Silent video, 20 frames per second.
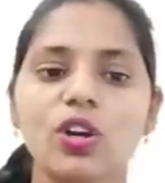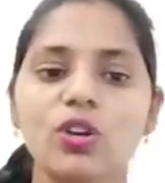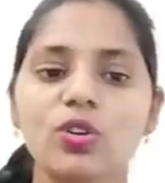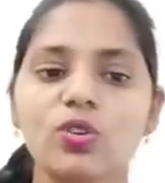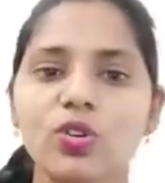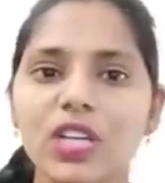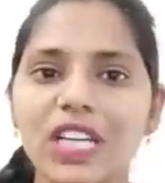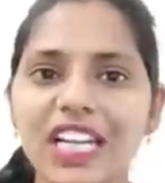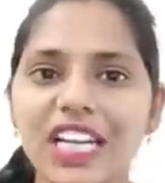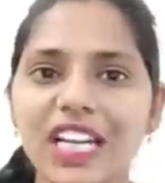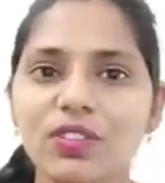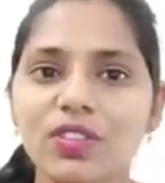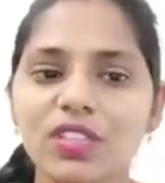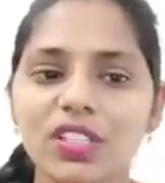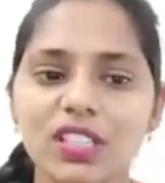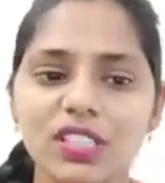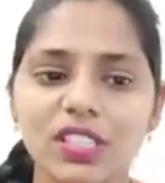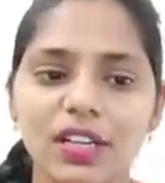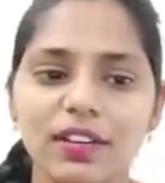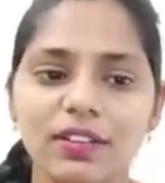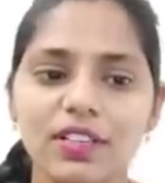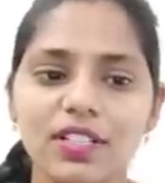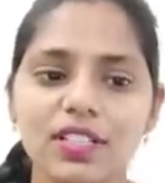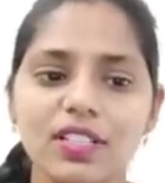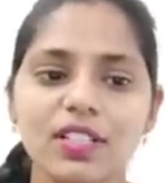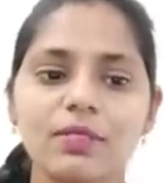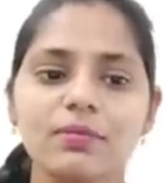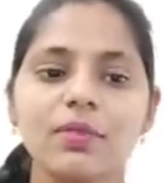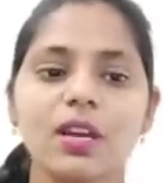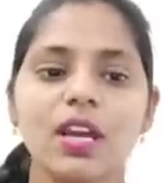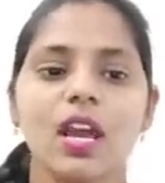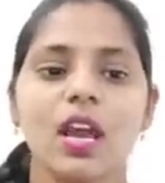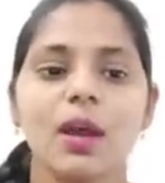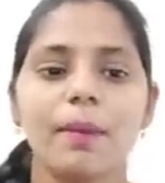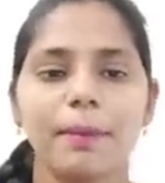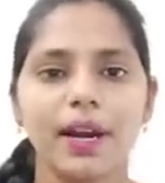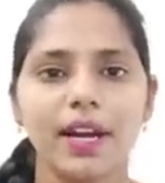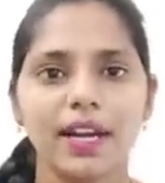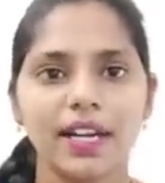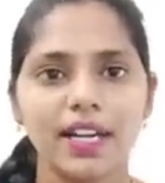on to deal with the terrorism
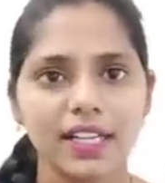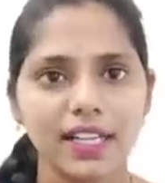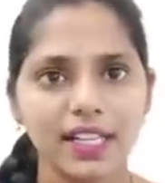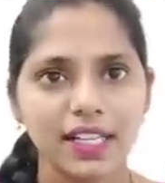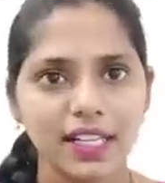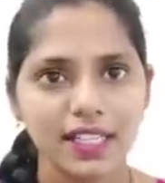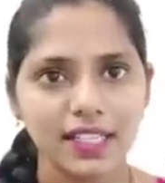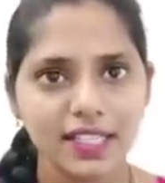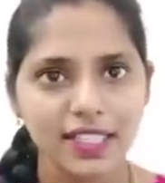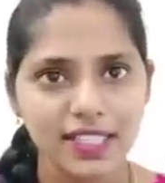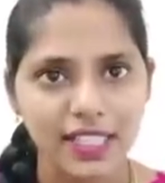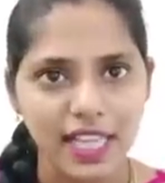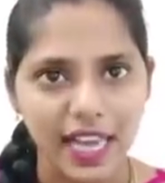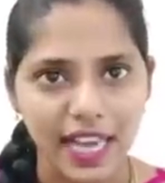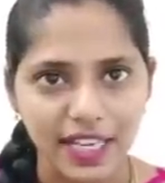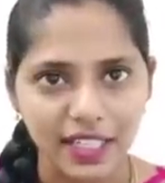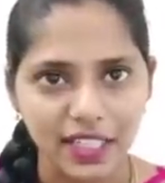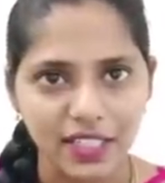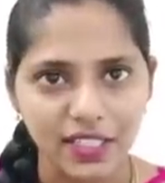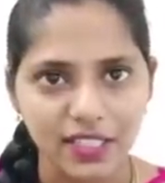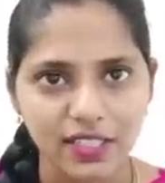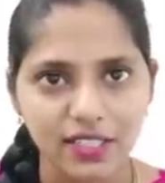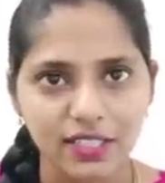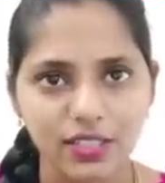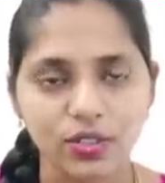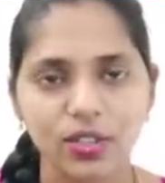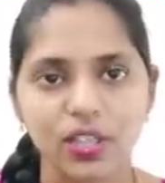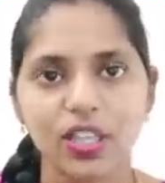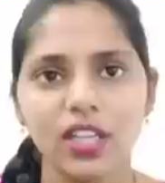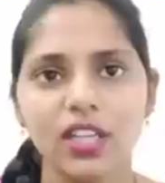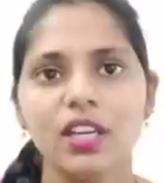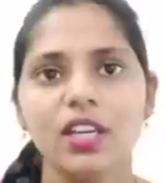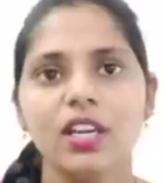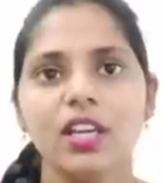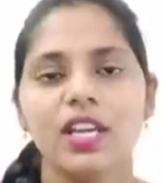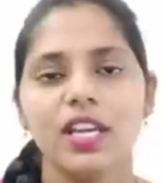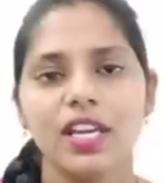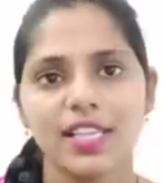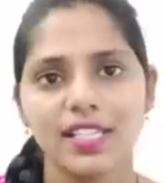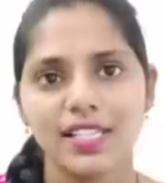particularly this IS okay
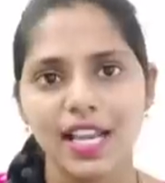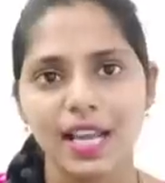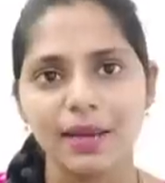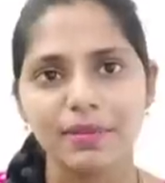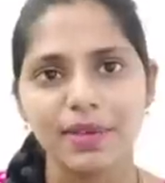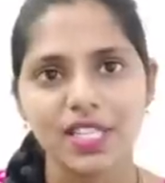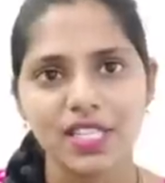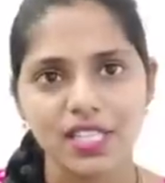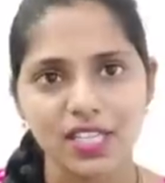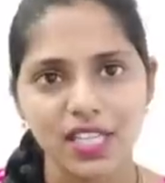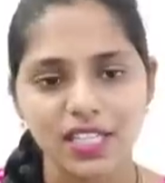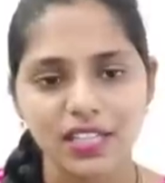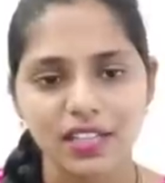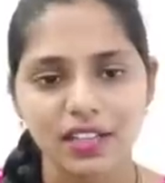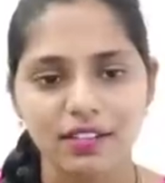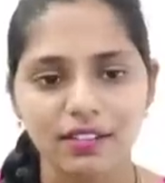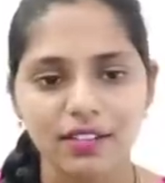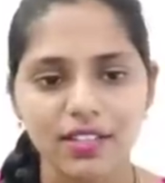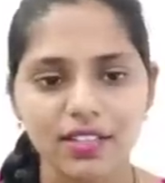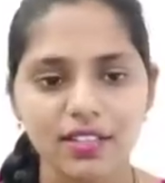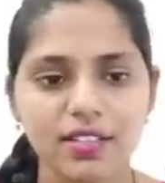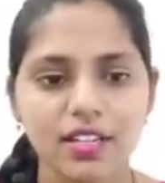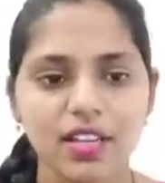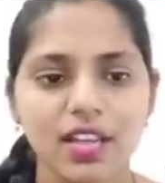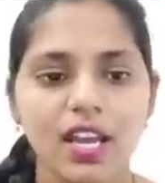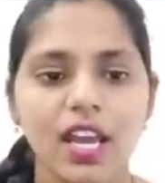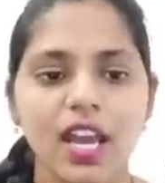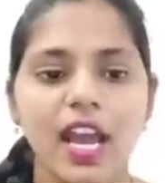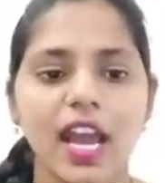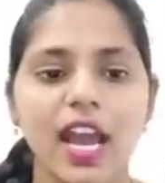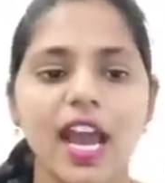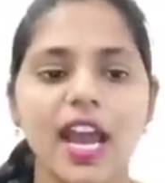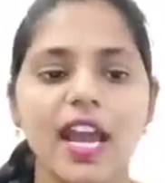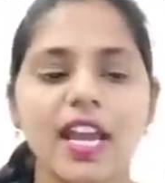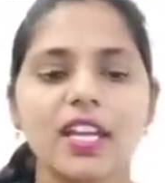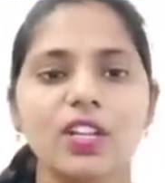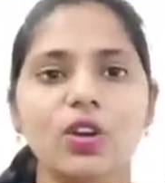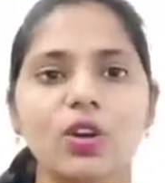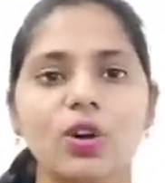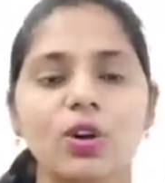Islamic State terrorist
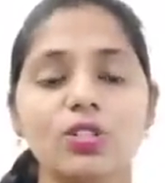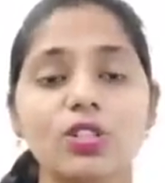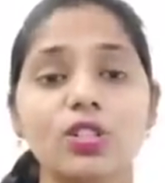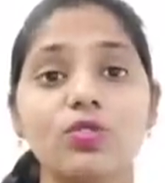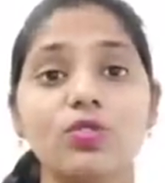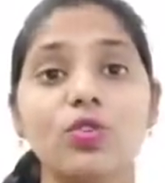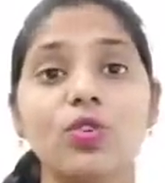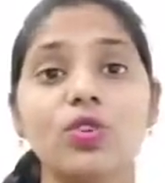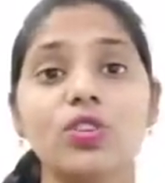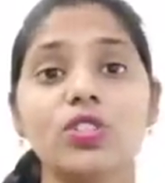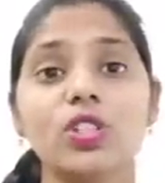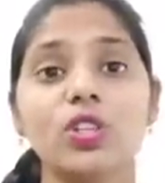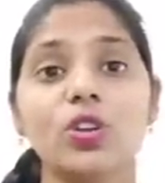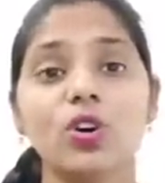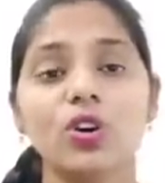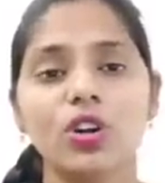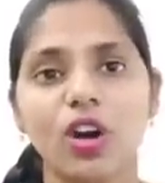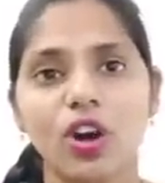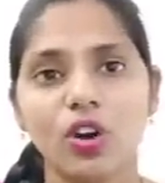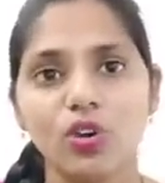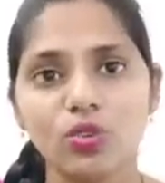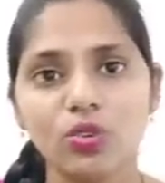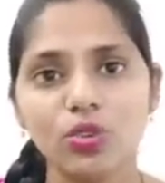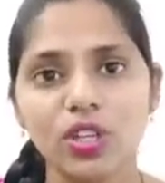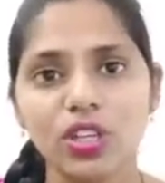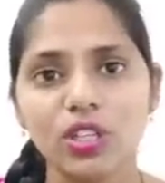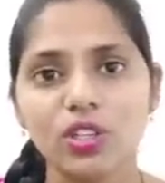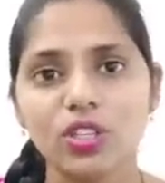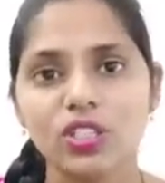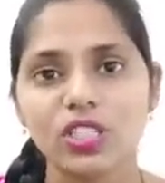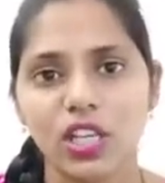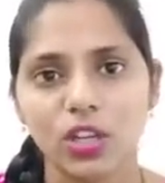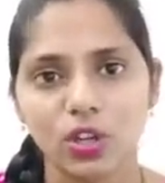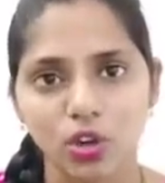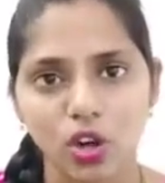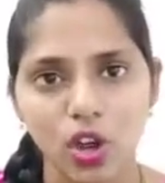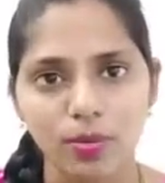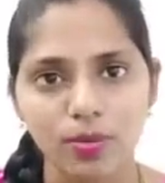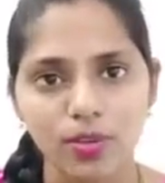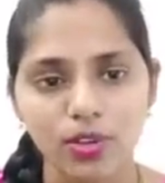and they are also focusing on how to increase
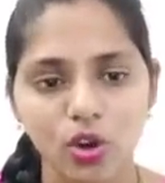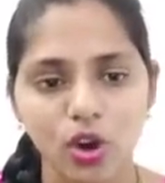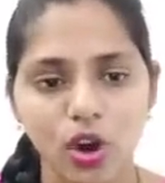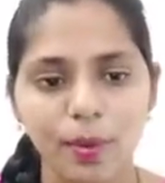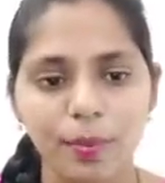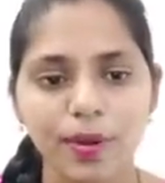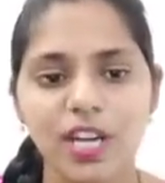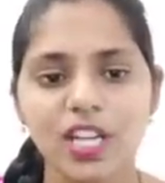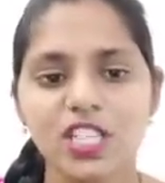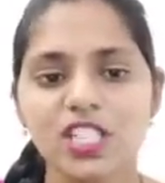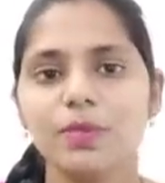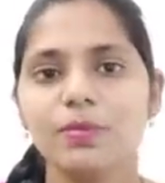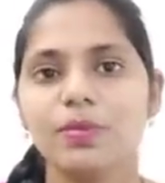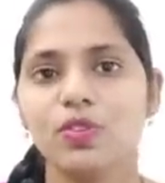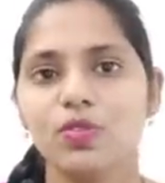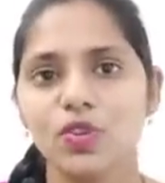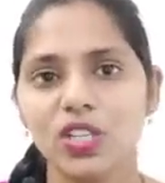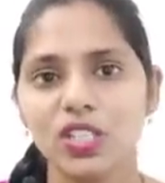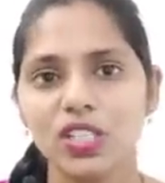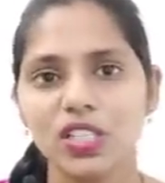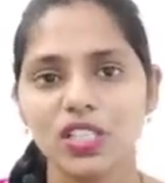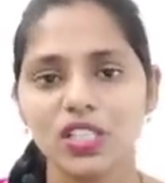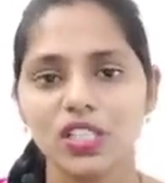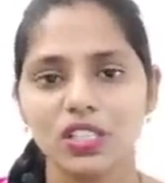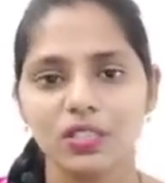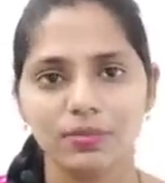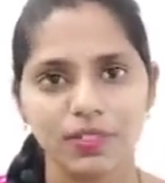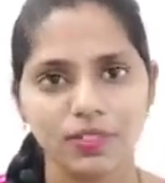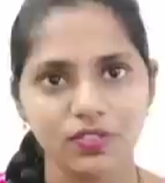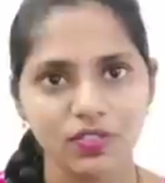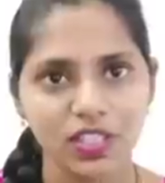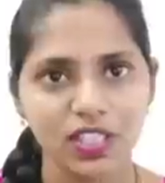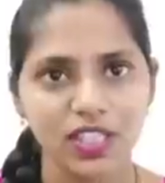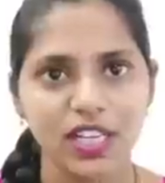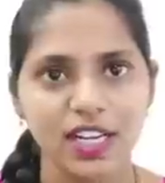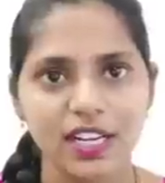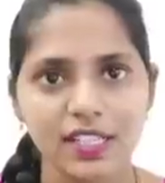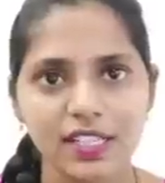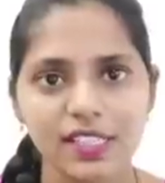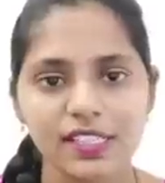economic cooperation between the between
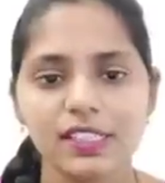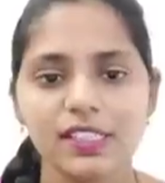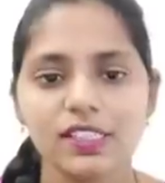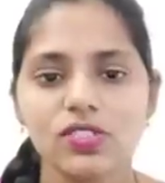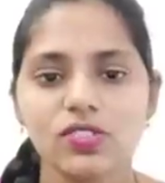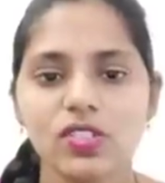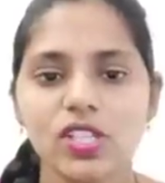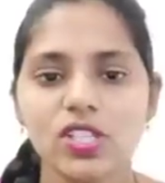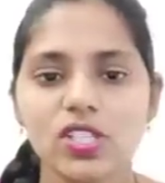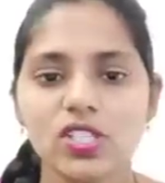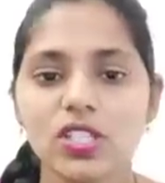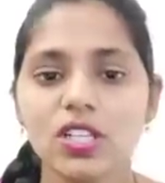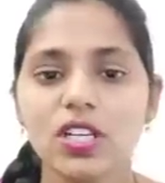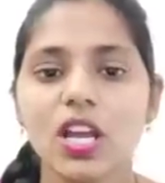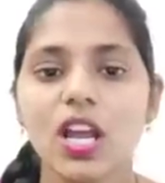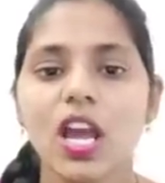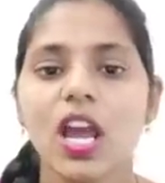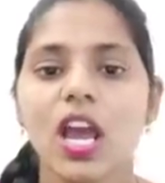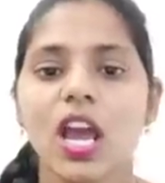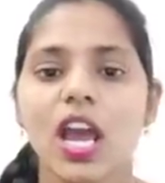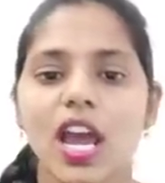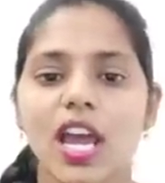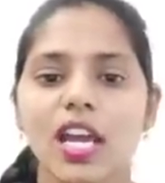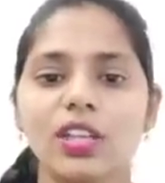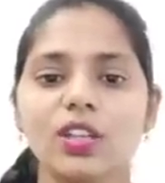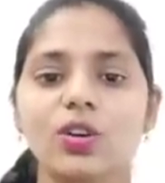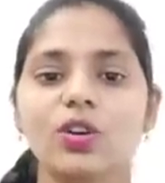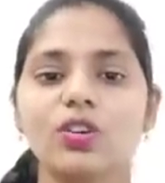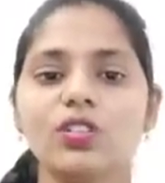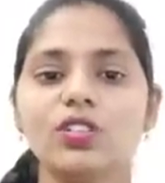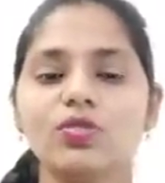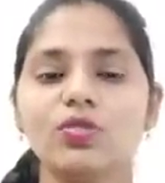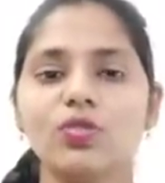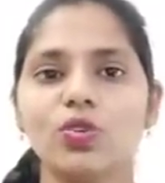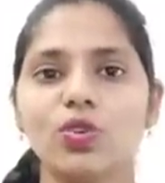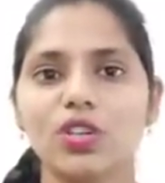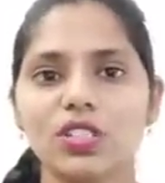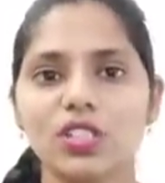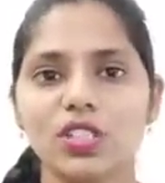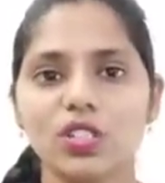the countries in this region and they're also
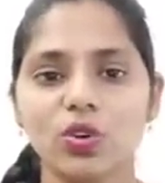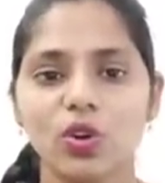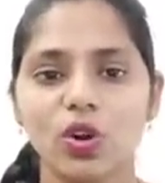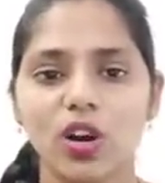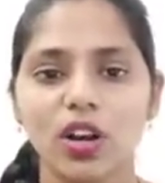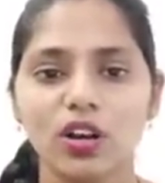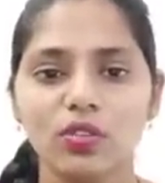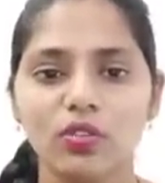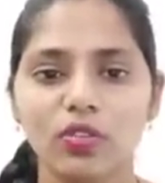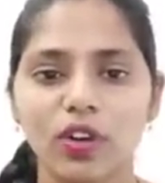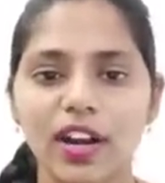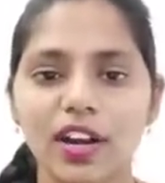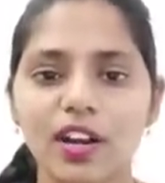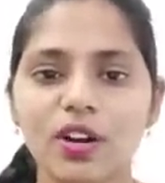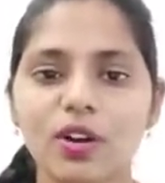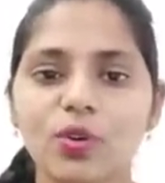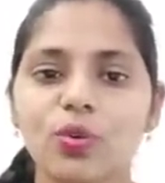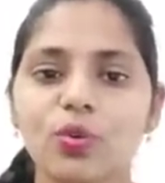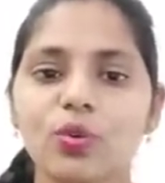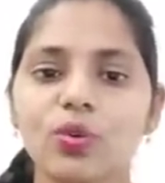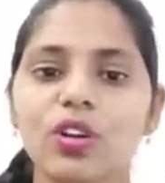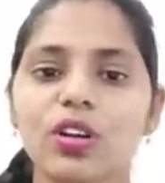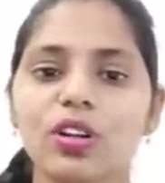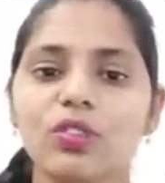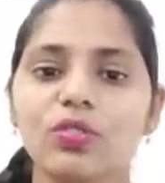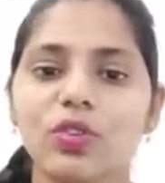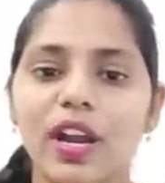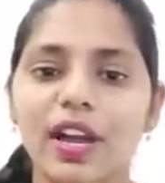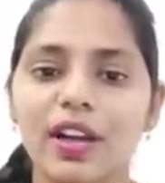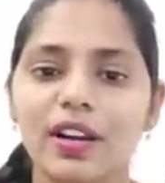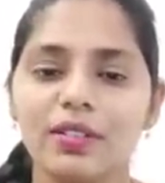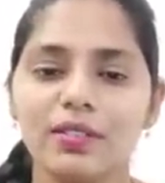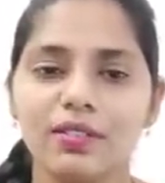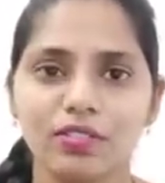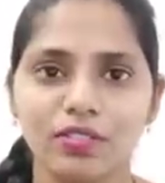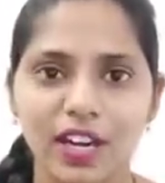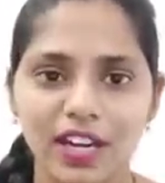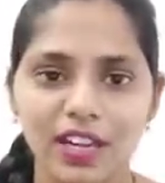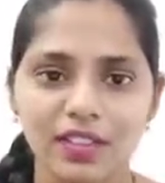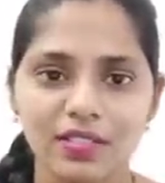focusing on one road one
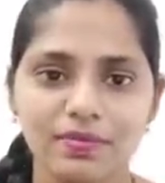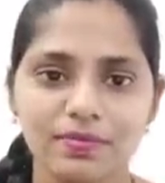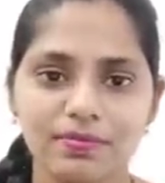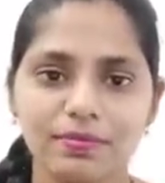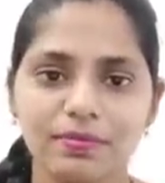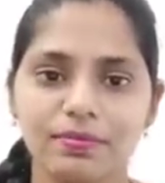one